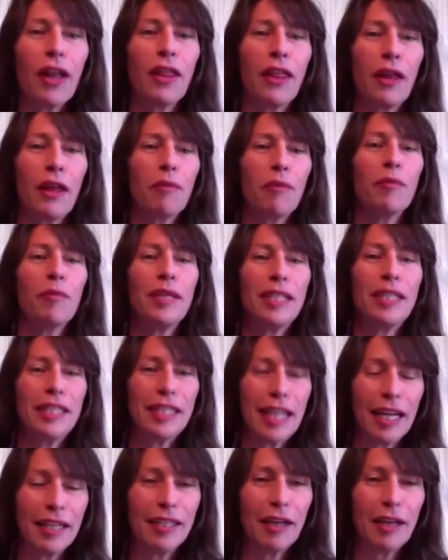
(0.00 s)
they will be
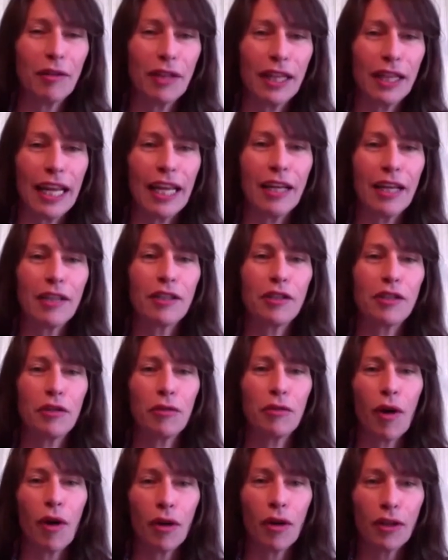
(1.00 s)
sent out links
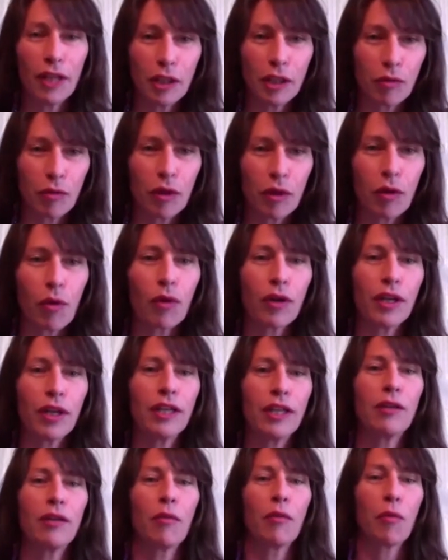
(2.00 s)
to all these
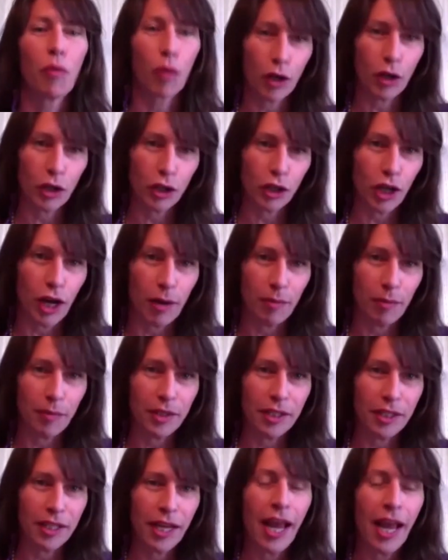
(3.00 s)
recorded
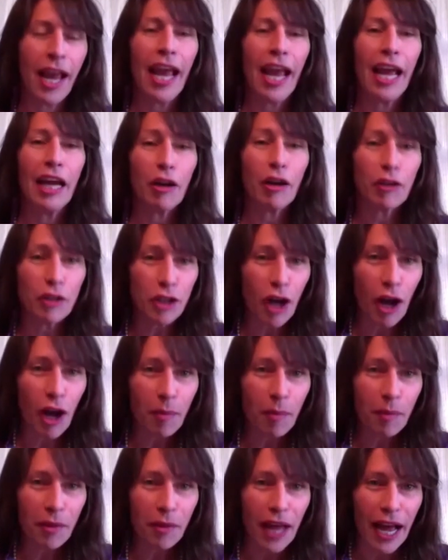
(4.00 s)
workshops. And on
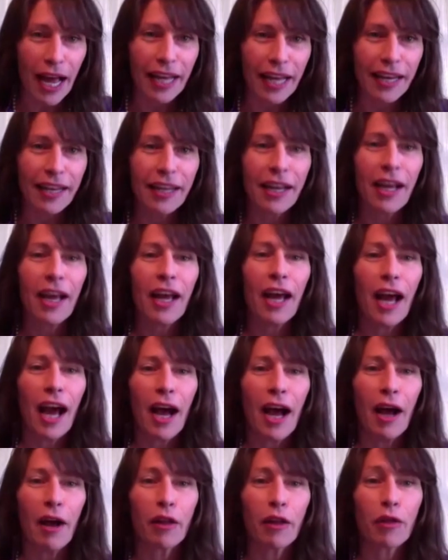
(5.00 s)
top of that,
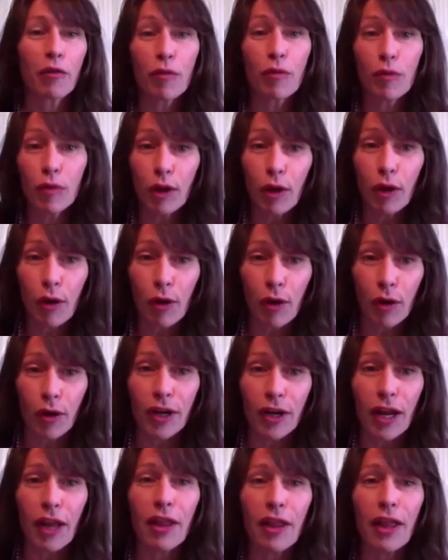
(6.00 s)
uh, through
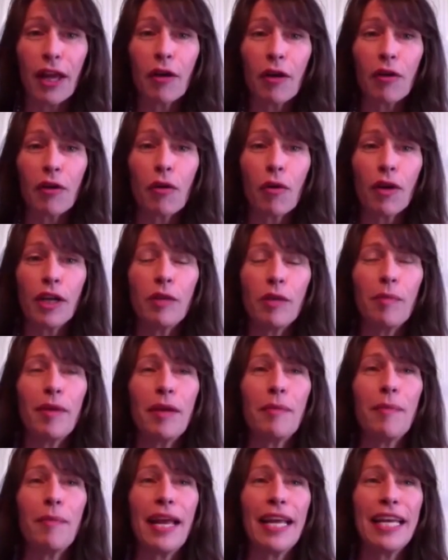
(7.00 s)
Learn, they are going to
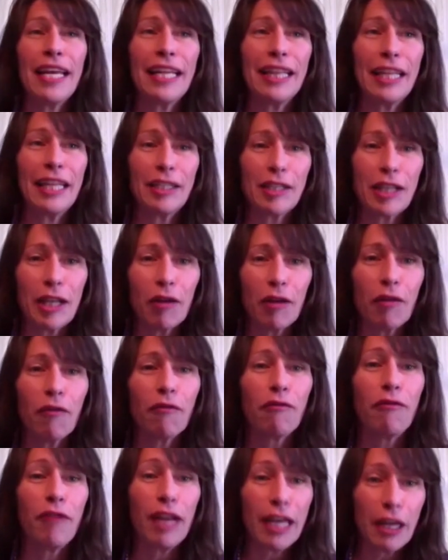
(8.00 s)
be making these
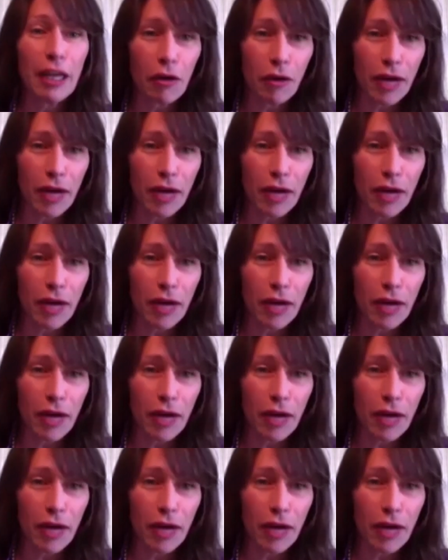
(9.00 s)
little video